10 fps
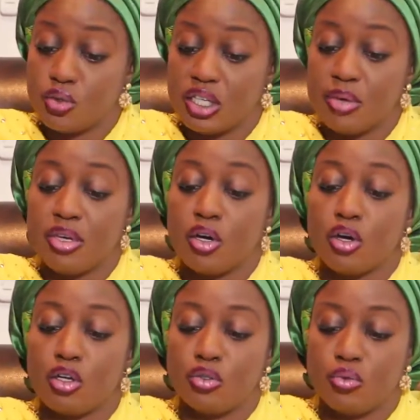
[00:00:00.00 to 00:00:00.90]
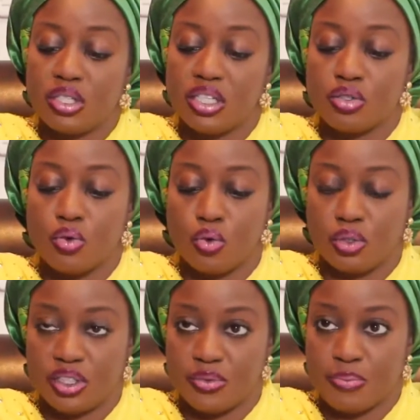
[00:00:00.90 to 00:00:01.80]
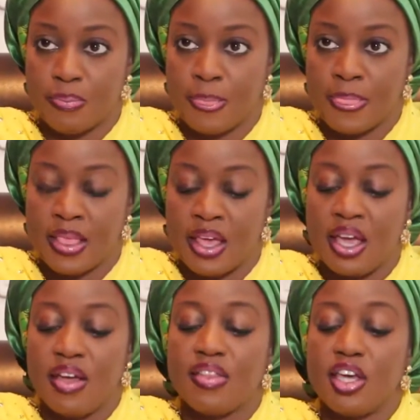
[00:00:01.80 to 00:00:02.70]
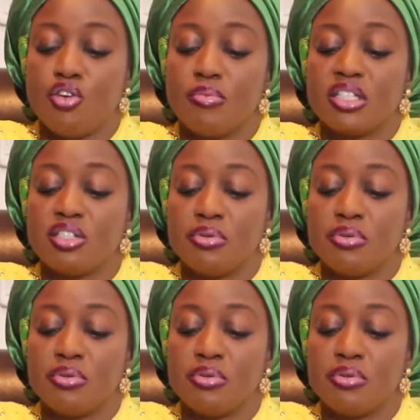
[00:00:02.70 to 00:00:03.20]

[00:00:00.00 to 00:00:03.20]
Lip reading: note, let me conclude with this quote. The human